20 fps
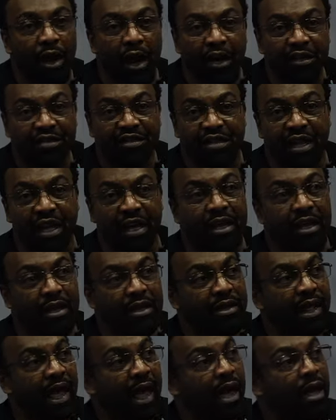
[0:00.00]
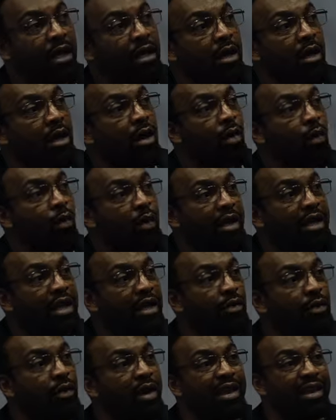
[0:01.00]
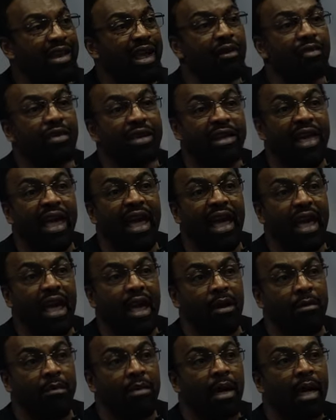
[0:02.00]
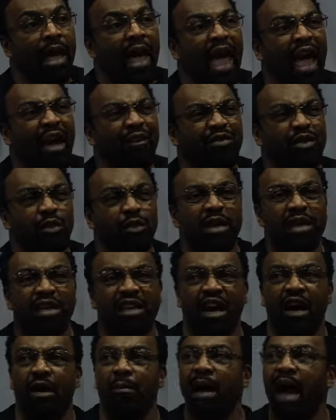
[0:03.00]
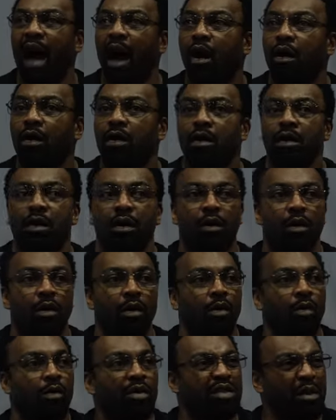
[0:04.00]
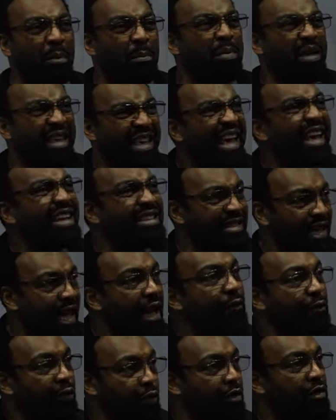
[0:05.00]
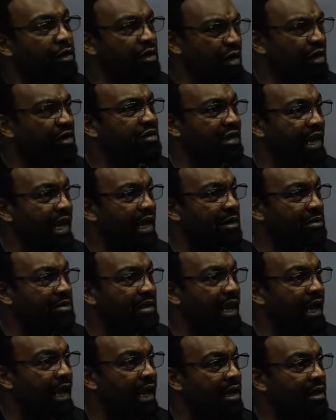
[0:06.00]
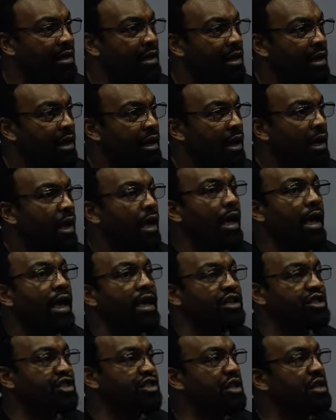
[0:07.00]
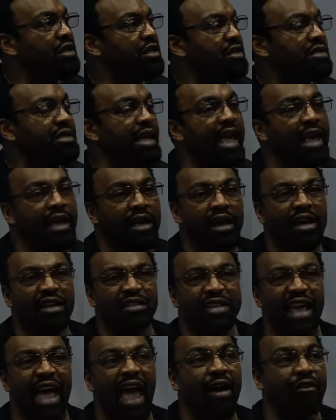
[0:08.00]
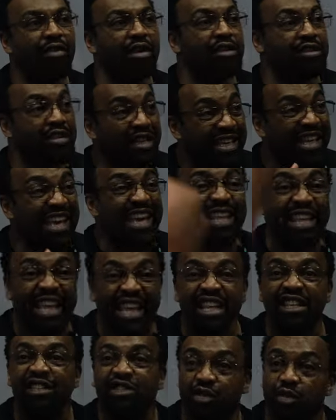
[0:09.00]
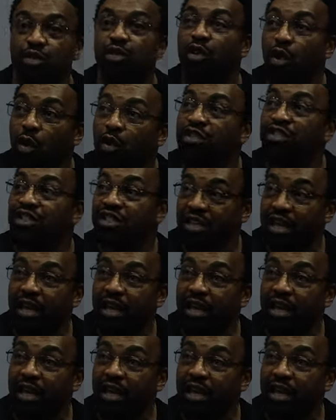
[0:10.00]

us thinking that we can win every game after we come out with a BS effort. You know what I'm saying? It shouldn't take us having to get into your